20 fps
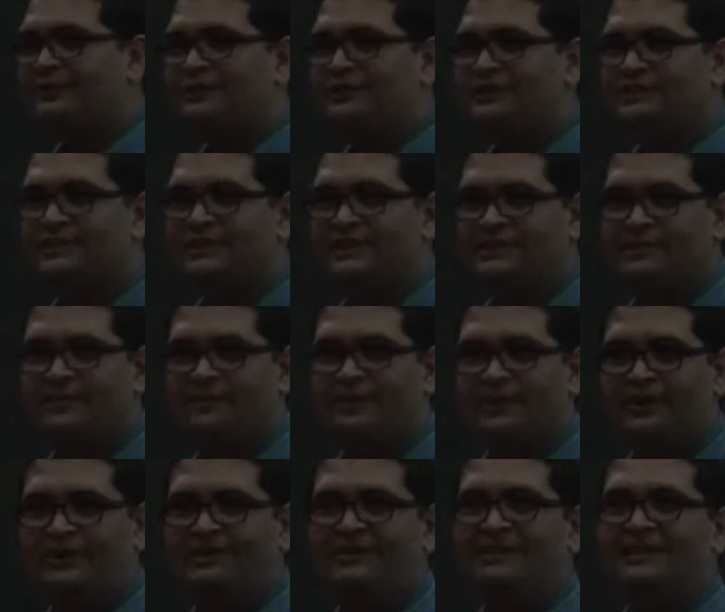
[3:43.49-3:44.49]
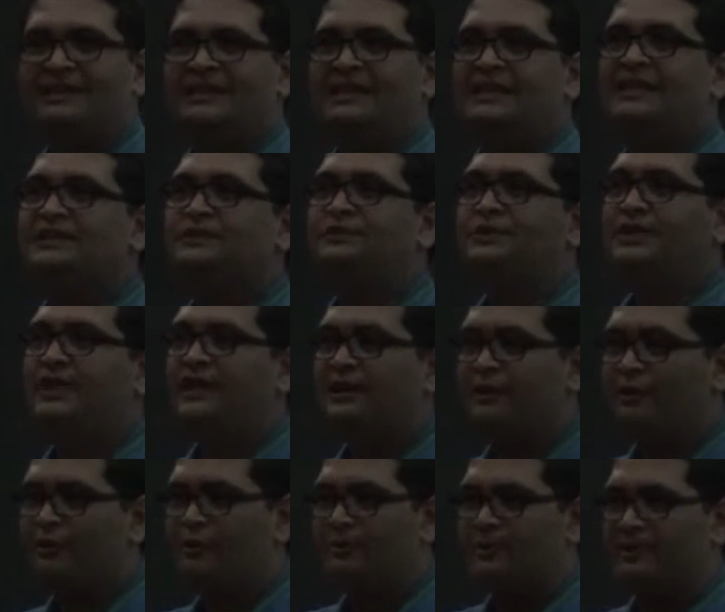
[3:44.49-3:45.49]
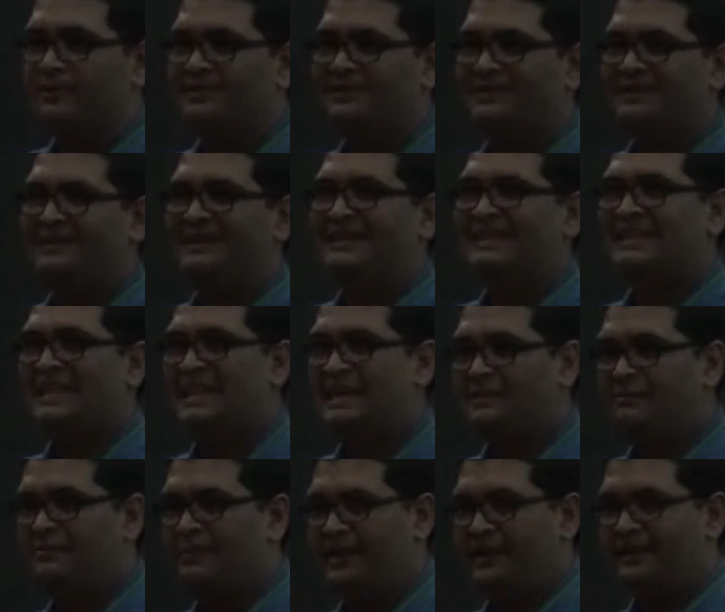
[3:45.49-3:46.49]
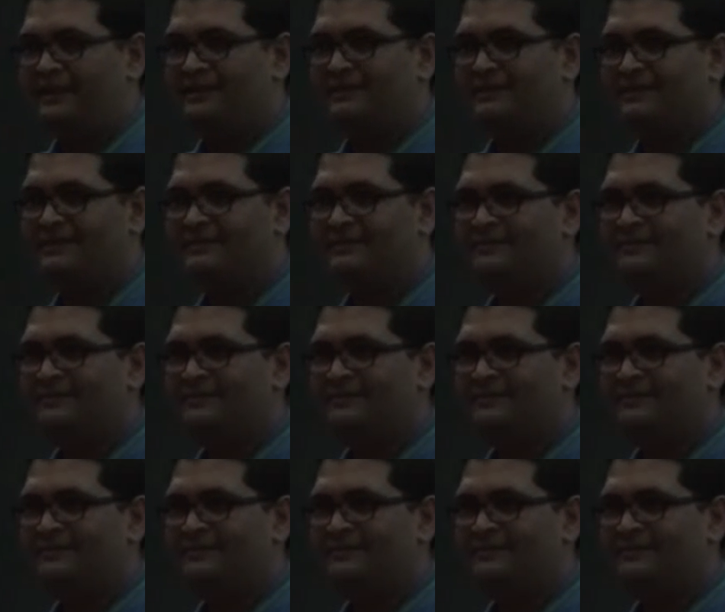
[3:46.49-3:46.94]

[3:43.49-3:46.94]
to touch upon is to think global, think big.